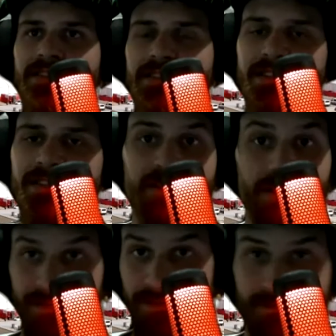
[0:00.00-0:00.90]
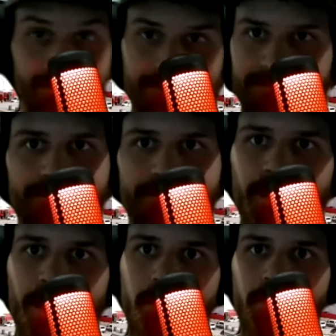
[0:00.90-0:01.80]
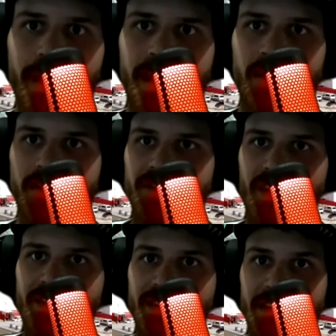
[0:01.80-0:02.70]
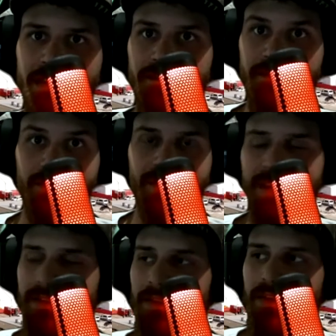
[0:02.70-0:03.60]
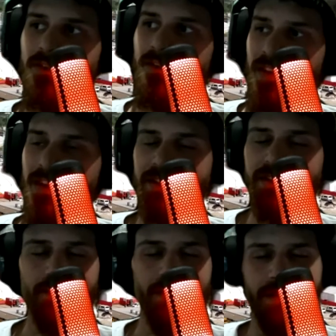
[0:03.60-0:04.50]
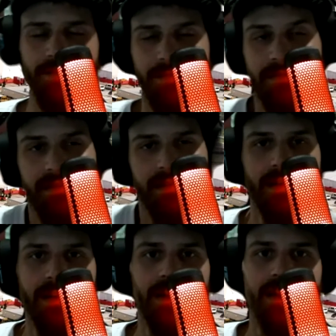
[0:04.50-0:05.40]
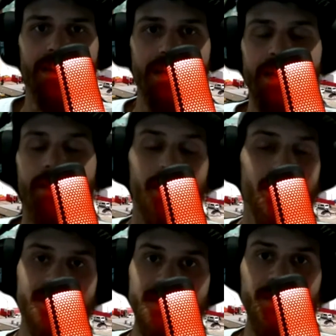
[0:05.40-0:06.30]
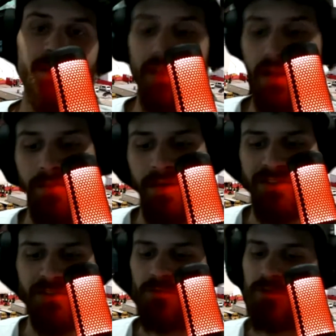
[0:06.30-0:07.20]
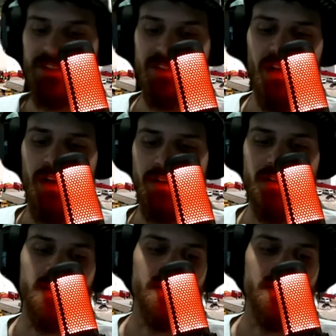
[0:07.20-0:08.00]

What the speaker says: 2 to make RGVFC forget that they're defending somebody. But yeah, that's something that I bet you was talked on